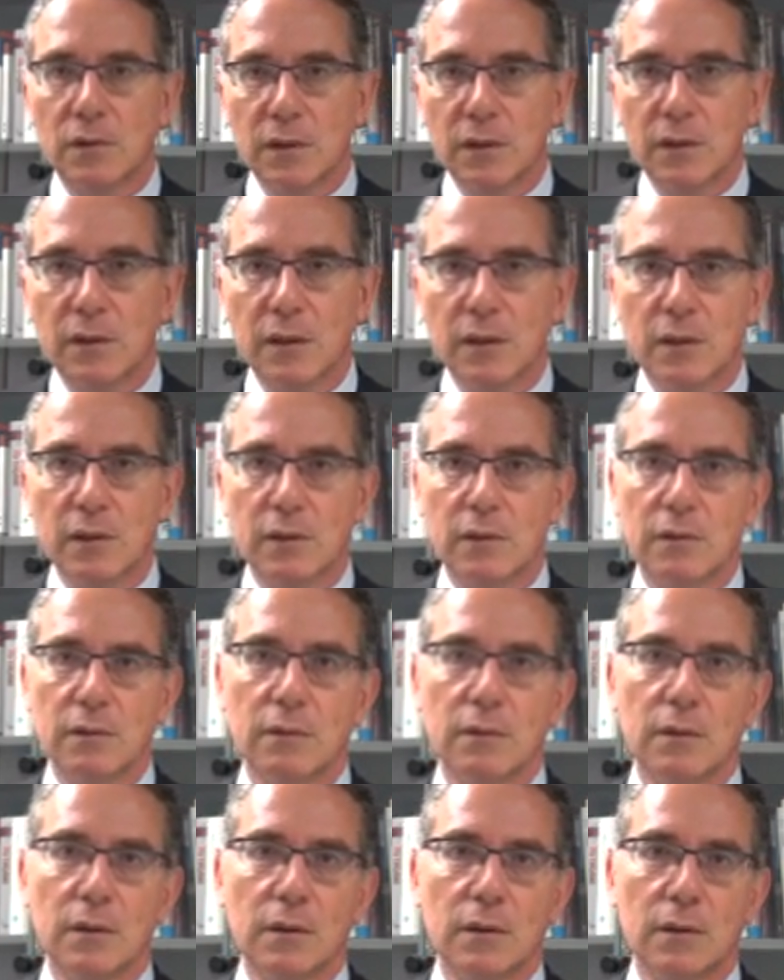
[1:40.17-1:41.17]
dictate
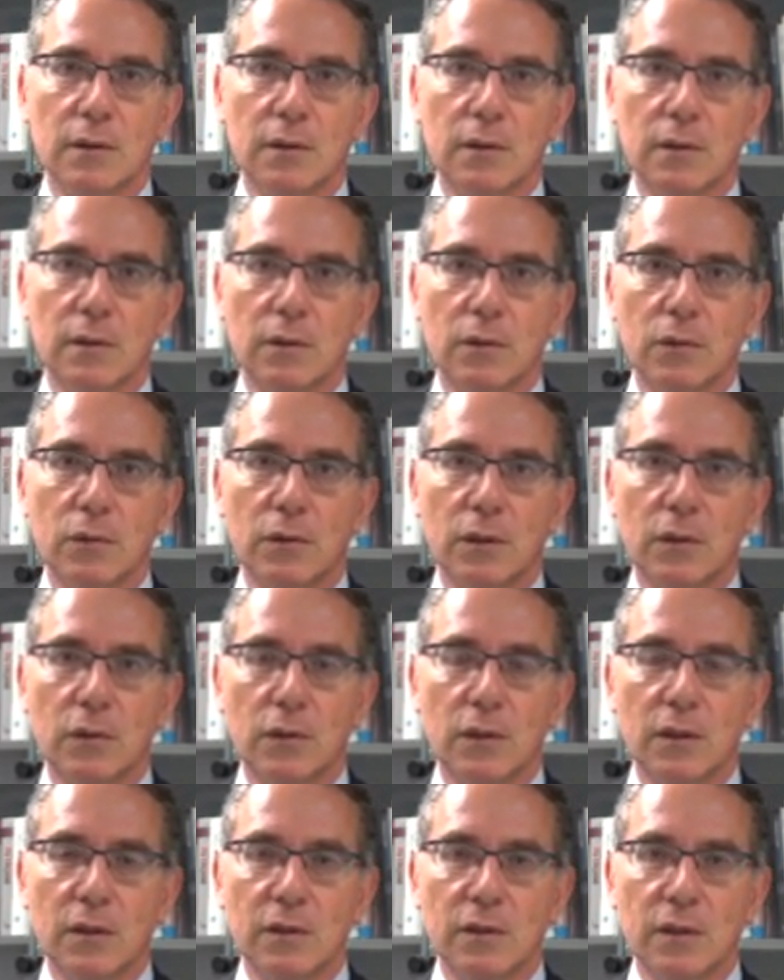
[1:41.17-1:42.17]
to the
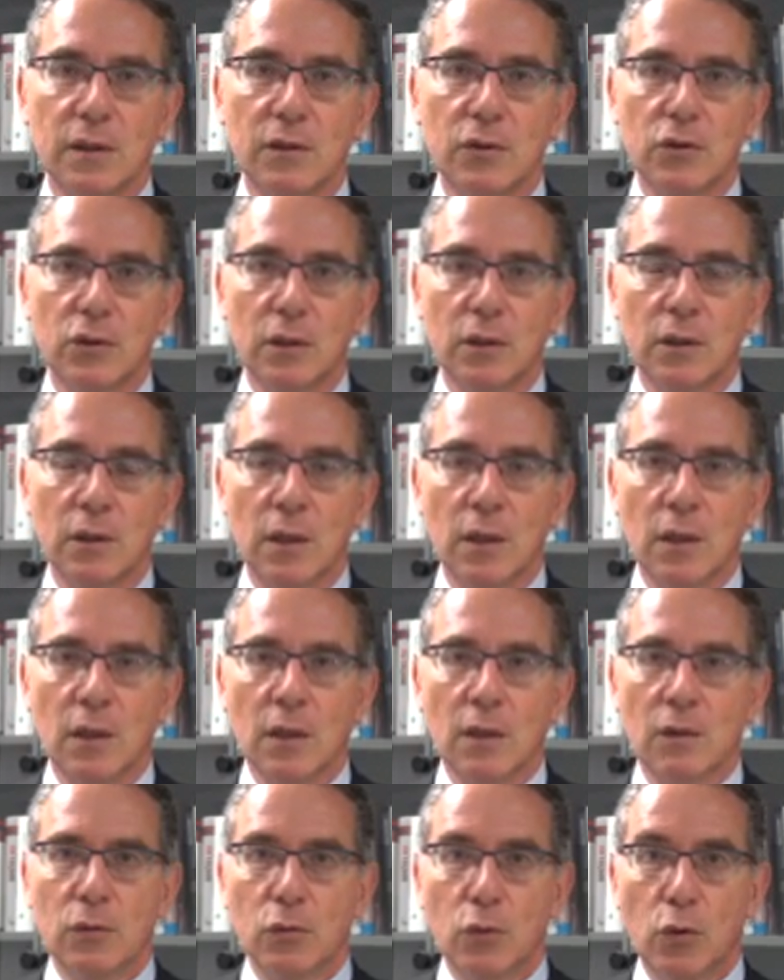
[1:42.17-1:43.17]
organization.
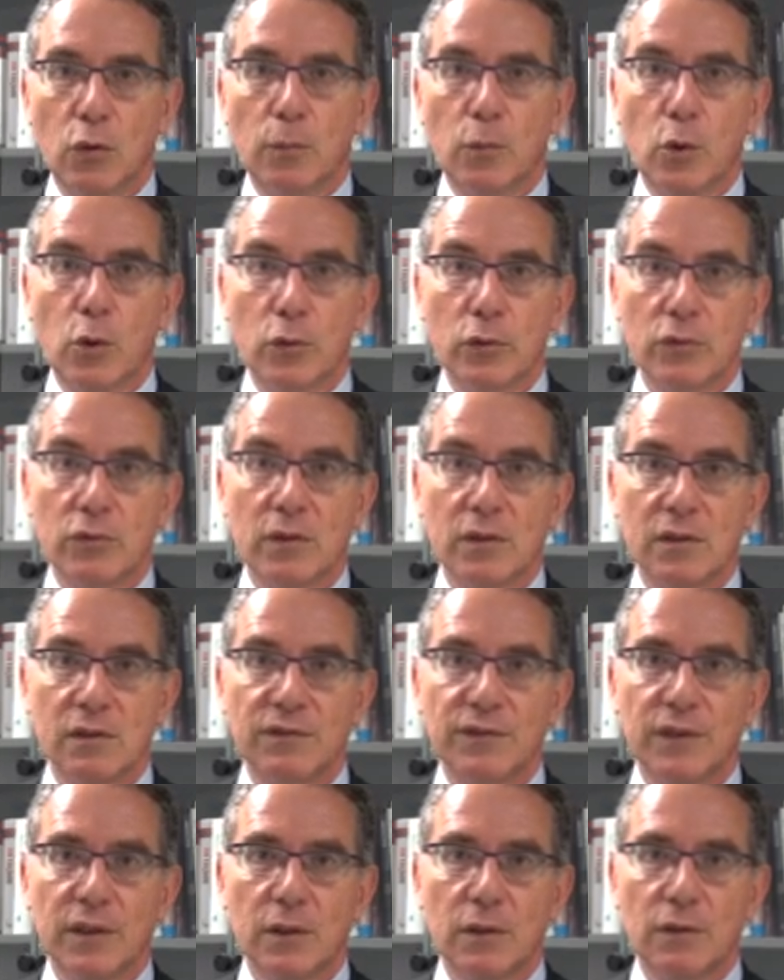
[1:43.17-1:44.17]
No more
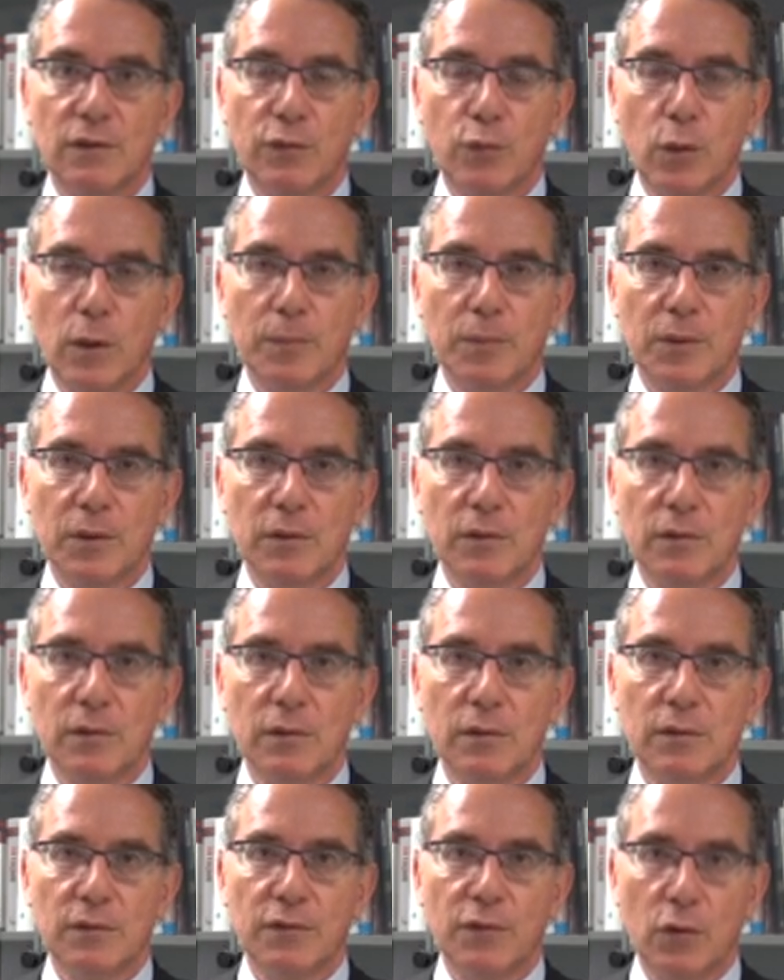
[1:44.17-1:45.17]
transfer of
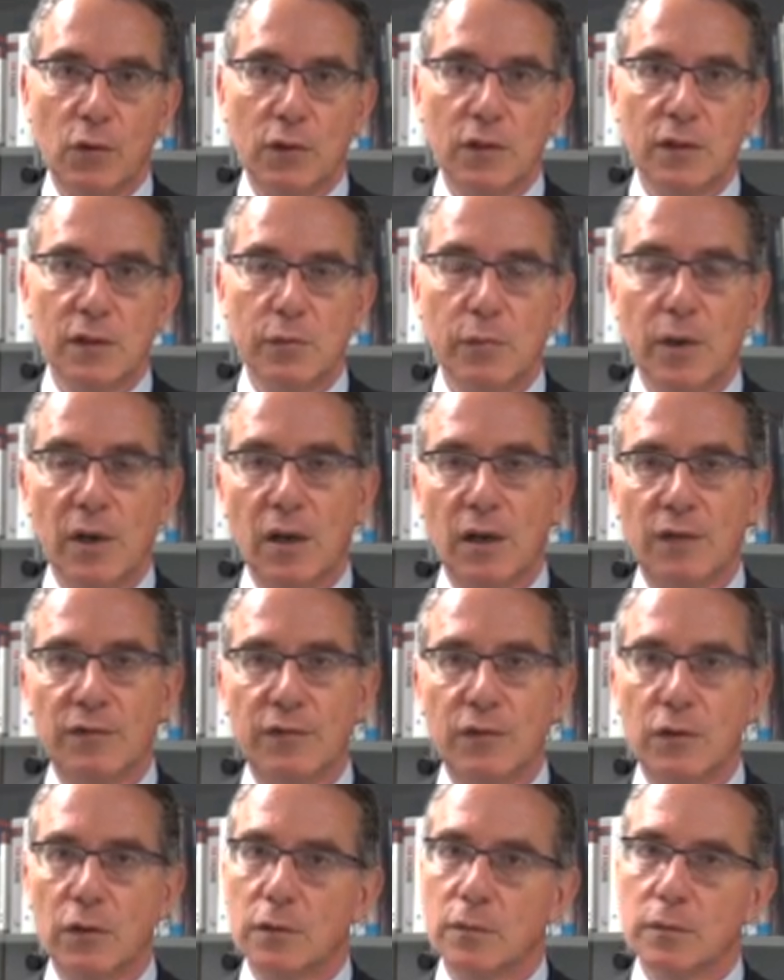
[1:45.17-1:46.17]
weapons for Hezbollah
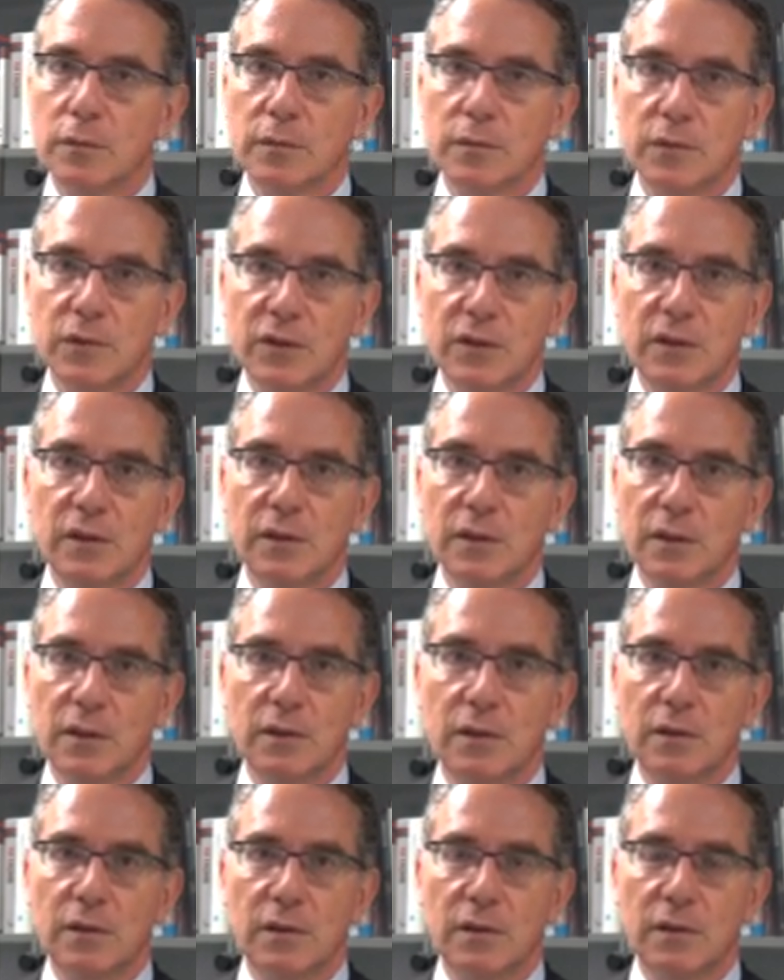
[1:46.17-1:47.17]
from
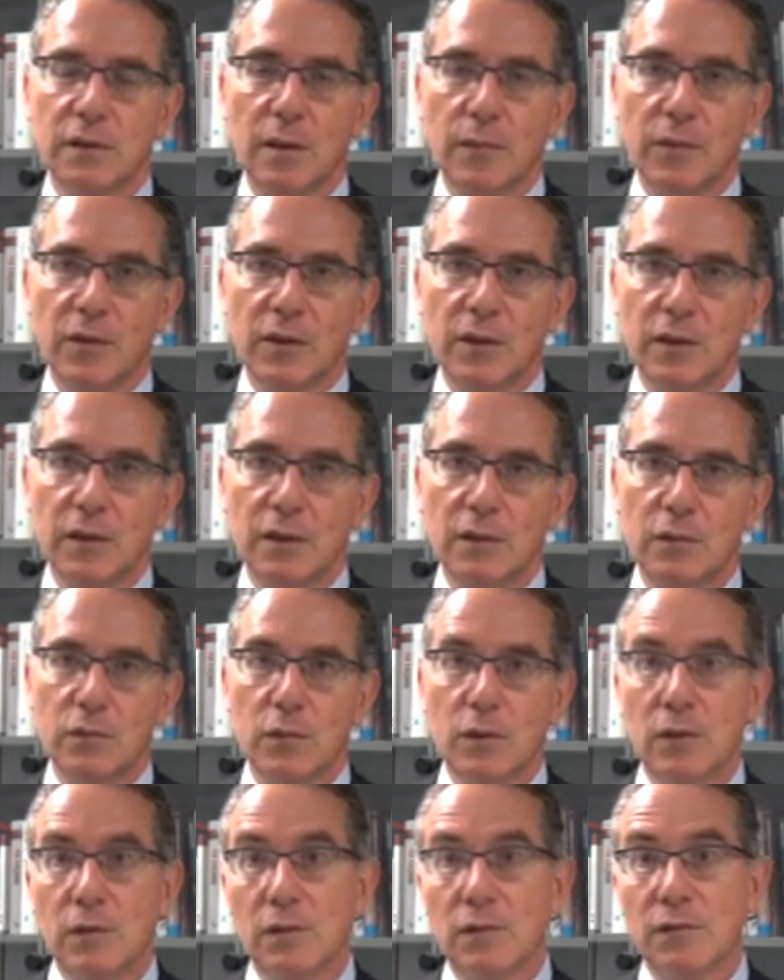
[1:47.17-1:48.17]
Syria. This is something it
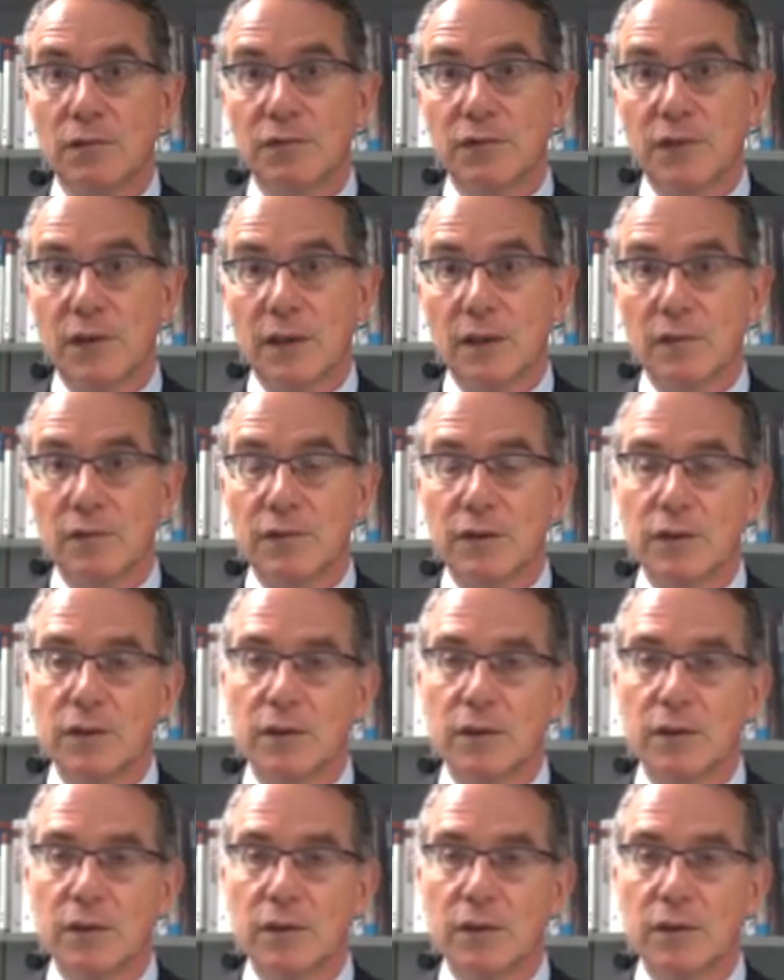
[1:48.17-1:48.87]
will find